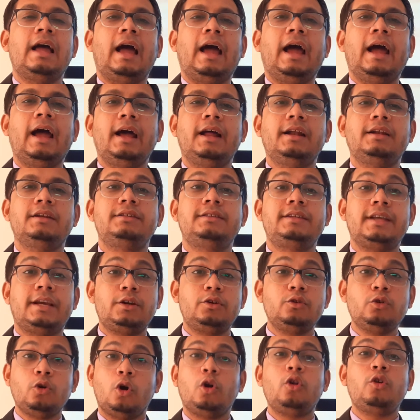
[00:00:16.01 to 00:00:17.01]
and
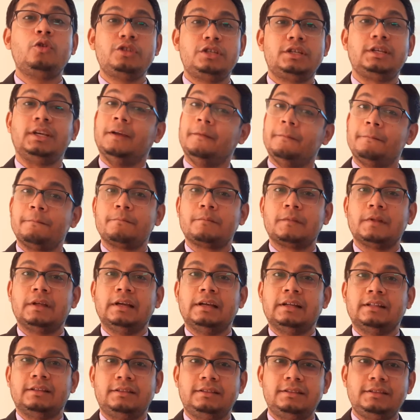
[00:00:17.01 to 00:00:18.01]
technology,
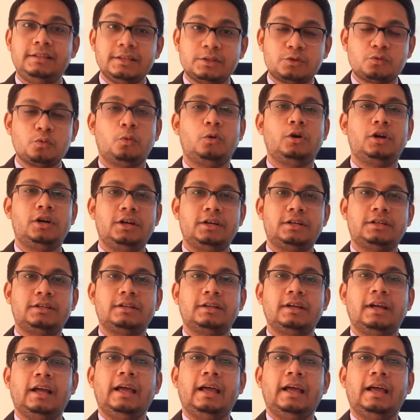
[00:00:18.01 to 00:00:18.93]
this world